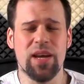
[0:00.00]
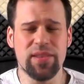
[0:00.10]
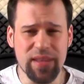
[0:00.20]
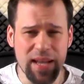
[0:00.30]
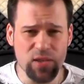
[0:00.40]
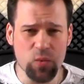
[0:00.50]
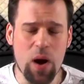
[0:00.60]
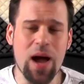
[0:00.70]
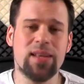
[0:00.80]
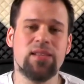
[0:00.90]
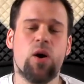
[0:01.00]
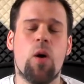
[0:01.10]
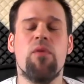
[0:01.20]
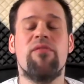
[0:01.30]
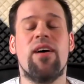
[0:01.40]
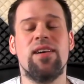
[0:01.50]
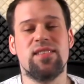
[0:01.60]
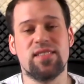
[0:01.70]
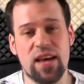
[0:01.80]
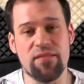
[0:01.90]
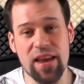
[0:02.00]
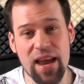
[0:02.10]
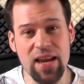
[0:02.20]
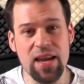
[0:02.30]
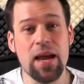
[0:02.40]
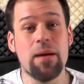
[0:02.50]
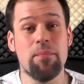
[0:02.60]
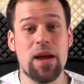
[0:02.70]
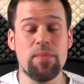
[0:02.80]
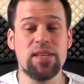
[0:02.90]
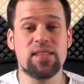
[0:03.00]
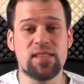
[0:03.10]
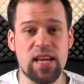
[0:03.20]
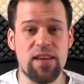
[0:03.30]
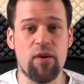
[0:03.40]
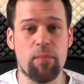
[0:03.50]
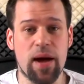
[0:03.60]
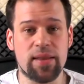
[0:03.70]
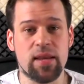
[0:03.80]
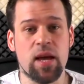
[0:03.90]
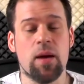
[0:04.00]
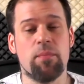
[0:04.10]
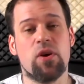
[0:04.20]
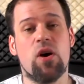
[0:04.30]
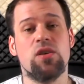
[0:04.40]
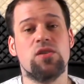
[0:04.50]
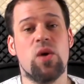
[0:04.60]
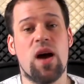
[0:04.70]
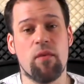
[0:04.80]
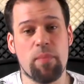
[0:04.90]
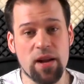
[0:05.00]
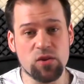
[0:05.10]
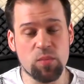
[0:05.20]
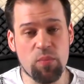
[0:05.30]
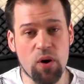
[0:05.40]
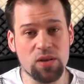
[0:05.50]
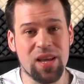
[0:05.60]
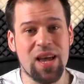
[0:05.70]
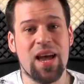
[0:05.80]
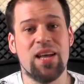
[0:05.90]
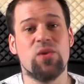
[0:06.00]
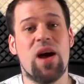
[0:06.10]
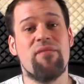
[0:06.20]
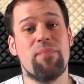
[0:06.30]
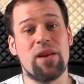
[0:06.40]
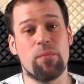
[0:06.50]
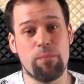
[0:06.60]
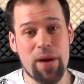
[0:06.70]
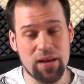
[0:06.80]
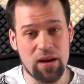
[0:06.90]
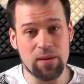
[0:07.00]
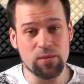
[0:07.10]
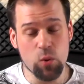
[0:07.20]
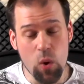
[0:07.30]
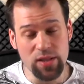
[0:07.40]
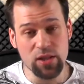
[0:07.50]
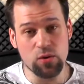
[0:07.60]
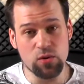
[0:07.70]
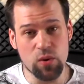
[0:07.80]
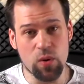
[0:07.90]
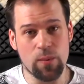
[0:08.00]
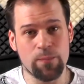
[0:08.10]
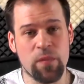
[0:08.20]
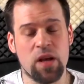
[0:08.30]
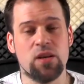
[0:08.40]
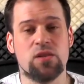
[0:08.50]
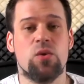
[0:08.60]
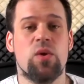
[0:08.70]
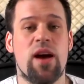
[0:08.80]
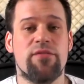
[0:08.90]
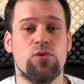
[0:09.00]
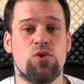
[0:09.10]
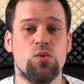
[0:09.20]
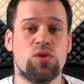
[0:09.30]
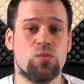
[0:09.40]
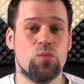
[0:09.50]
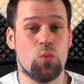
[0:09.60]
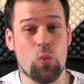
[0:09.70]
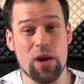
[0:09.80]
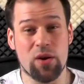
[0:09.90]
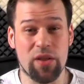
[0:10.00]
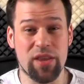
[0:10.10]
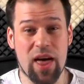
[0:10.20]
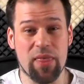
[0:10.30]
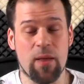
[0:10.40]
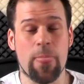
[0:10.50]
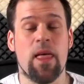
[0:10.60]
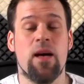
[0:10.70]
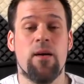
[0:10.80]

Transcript: And that's why the Oppo Find 7a maybe is the safer bet because you have a better support and you have better be um, quality control. So you have to choose one or the other.